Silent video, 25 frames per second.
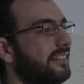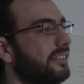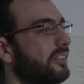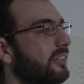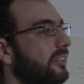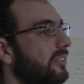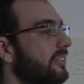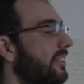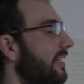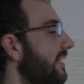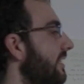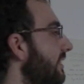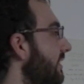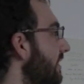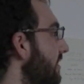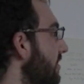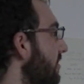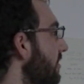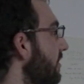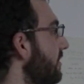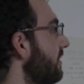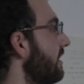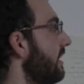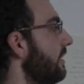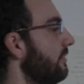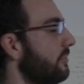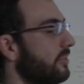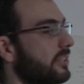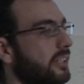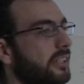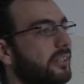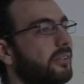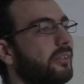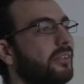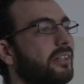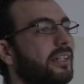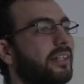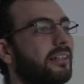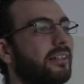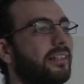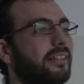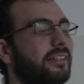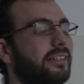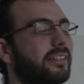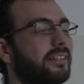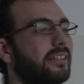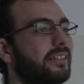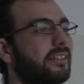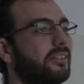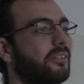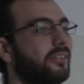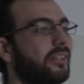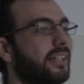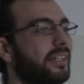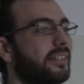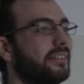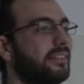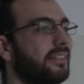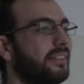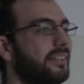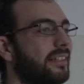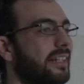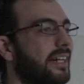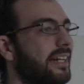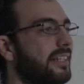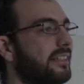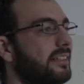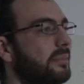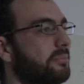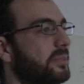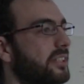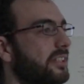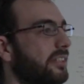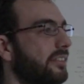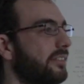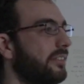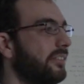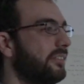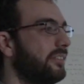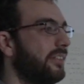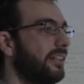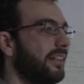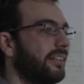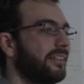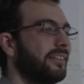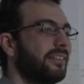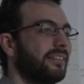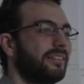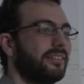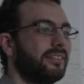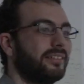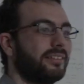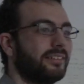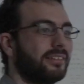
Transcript: it is continuously collecting the items in the track.